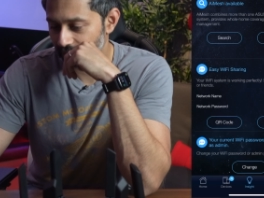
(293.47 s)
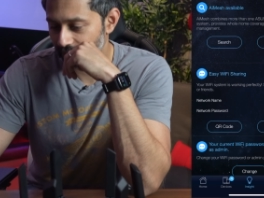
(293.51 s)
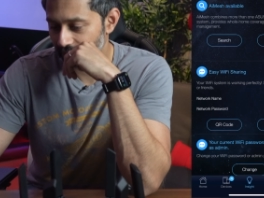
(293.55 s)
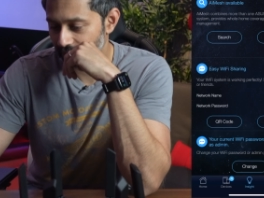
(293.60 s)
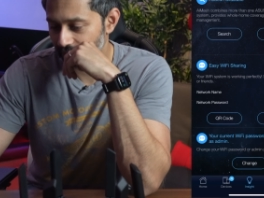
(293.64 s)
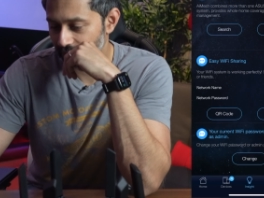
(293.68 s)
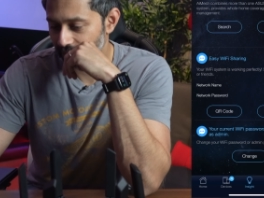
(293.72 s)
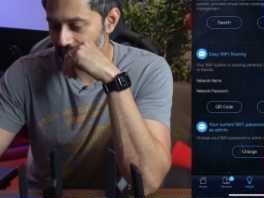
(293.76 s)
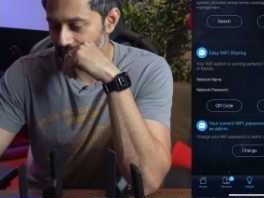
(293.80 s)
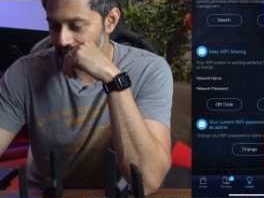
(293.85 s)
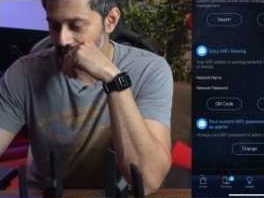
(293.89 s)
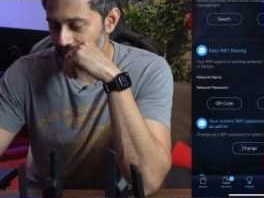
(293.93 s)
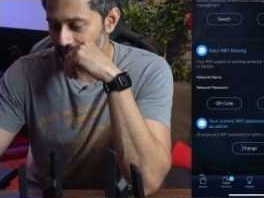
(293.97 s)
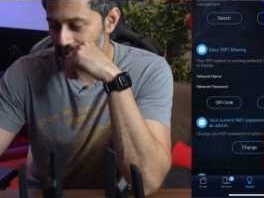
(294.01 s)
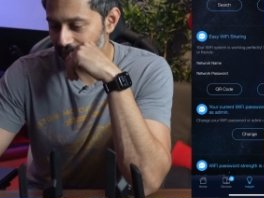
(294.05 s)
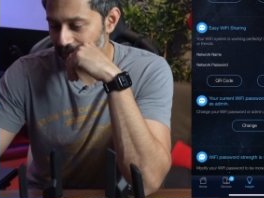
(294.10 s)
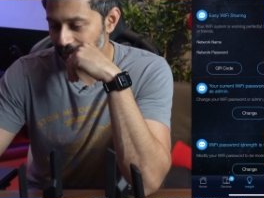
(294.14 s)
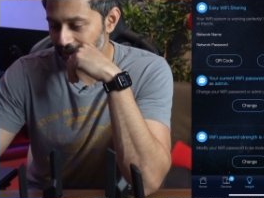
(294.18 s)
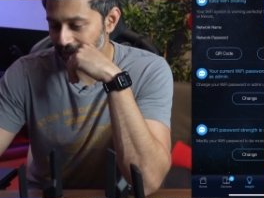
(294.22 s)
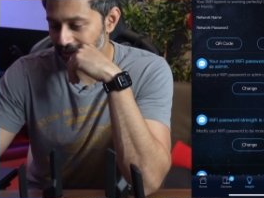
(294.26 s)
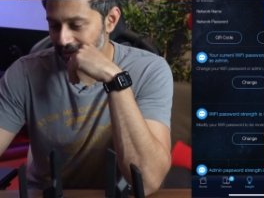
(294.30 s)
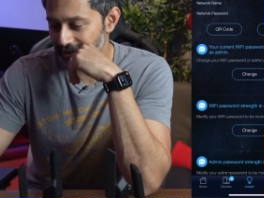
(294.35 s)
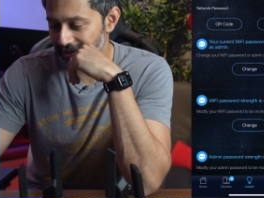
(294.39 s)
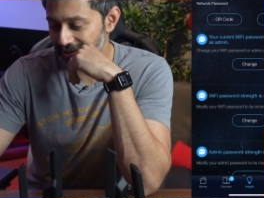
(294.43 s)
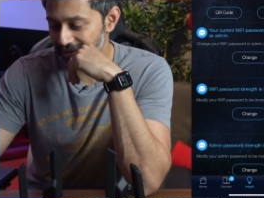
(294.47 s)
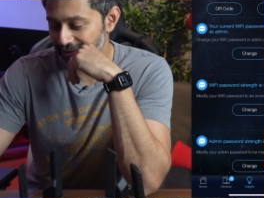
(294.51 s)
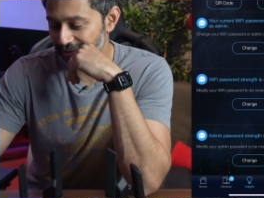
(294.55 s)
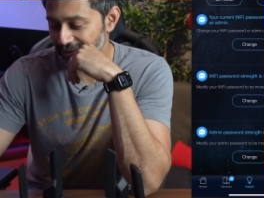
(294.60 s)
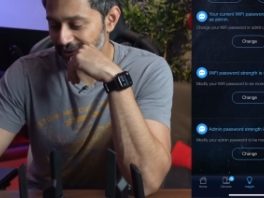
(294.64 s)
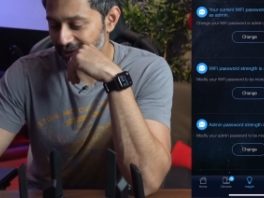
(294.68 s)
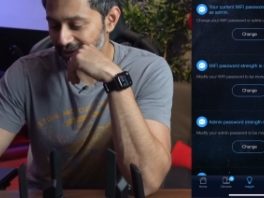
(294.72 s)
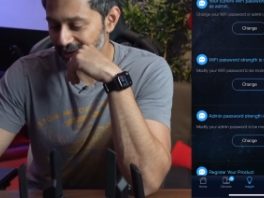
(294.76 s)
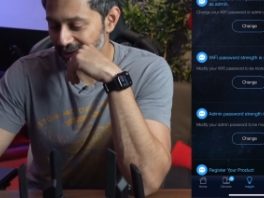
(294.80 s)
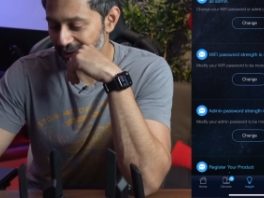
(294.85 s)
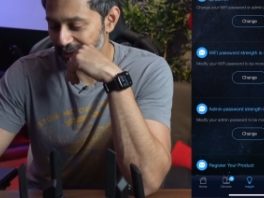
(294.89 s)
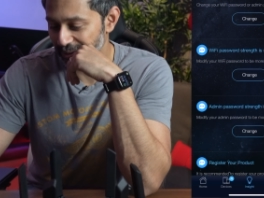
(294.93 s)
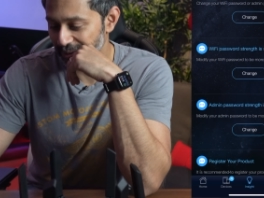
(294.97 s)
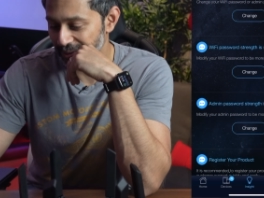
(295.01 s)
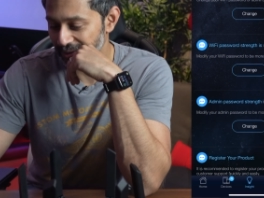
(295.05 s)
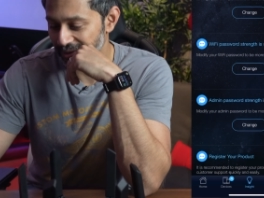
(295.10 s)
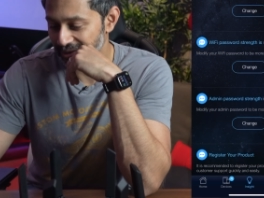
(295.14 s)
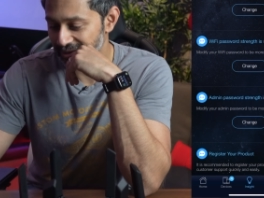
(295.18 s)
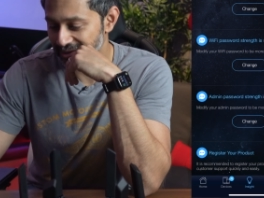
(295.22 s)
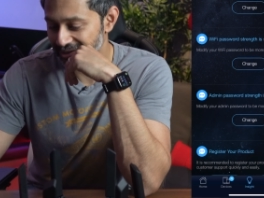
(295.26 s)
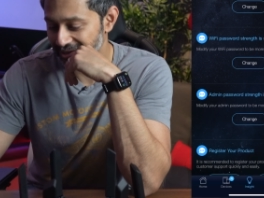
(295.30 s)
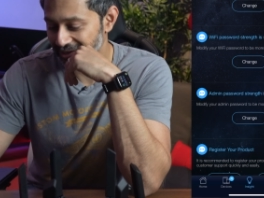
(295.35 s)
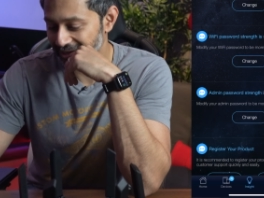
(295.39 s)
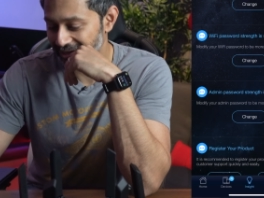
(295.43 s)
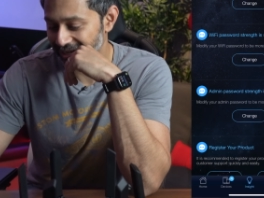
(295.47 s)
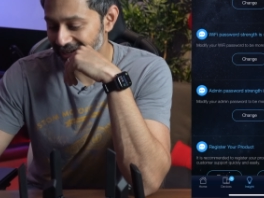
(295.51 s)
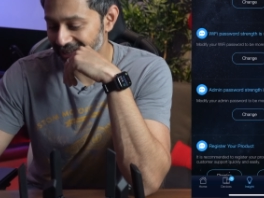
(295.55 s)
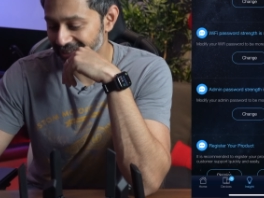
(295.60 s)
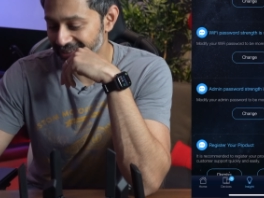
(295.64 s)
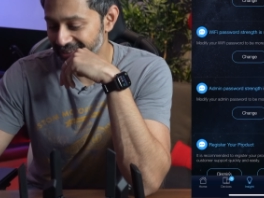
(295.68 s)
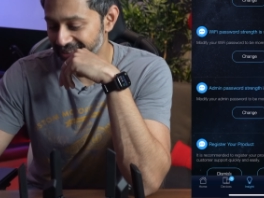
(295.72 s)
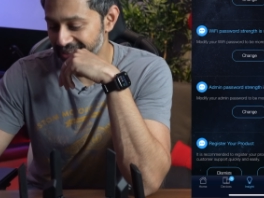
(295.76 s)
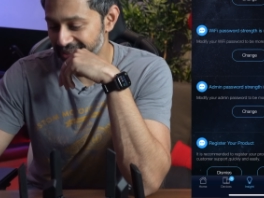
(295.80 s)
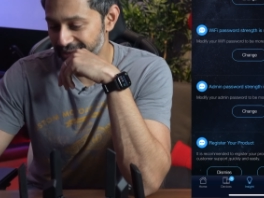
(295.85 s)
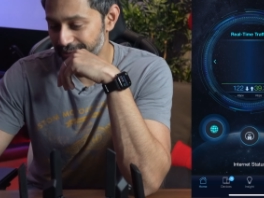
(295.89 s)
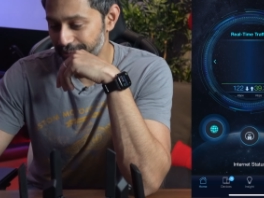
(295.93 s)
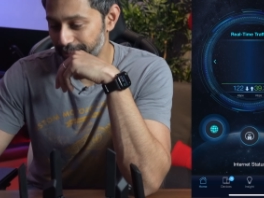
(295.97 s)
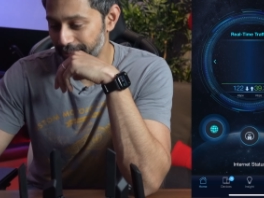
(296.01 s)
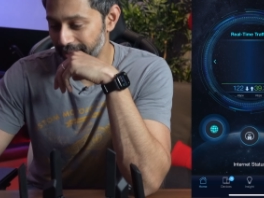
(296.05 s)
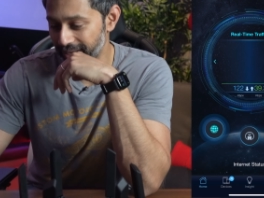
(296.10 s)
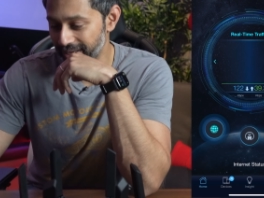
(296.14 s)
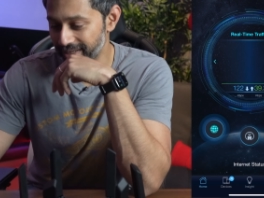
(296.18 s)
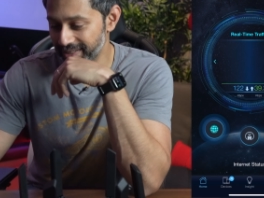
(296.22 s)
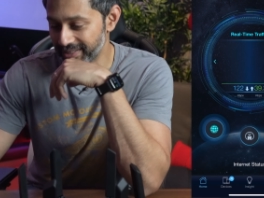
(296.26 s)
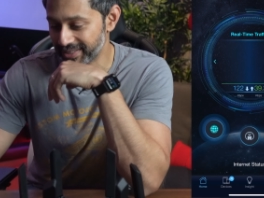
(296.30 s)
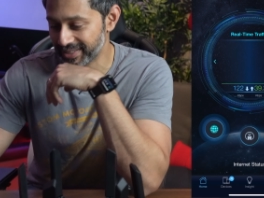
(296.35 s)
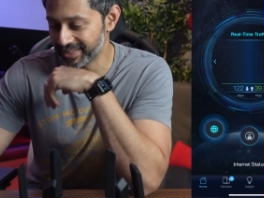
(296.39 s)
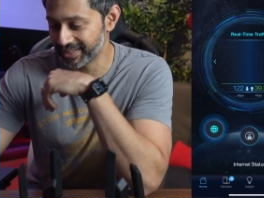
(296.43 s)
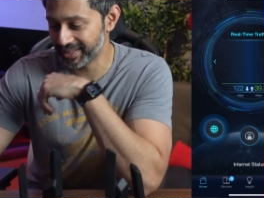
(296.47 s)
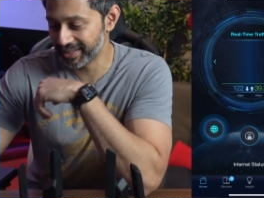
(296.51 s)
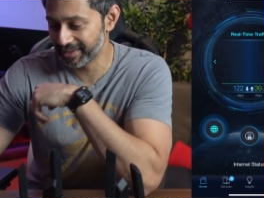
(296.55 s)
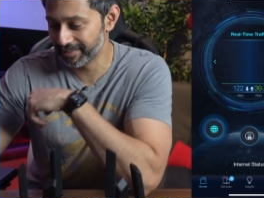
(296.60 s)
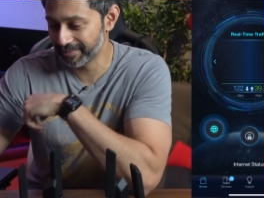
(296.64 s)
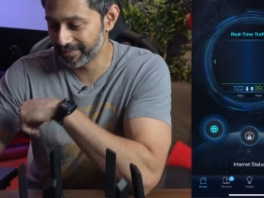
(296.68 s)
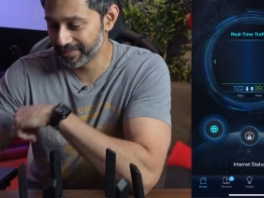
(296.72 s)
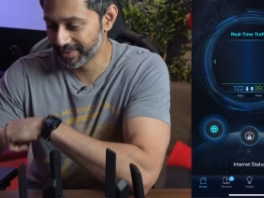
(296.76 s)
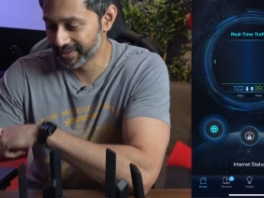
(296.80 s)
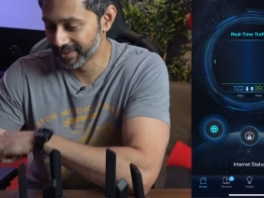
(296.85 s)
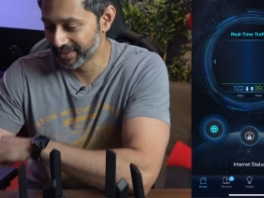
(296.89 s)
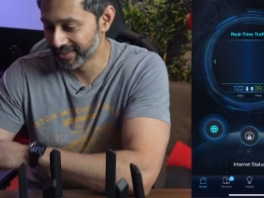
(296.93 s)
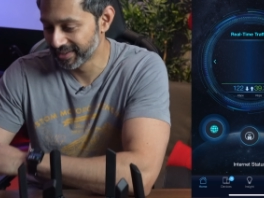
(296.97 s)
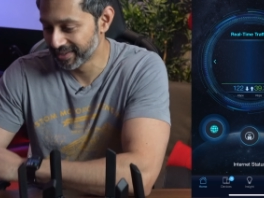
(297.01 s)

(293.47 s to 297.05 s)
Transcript: The interface is really cool. It's got like this space theme.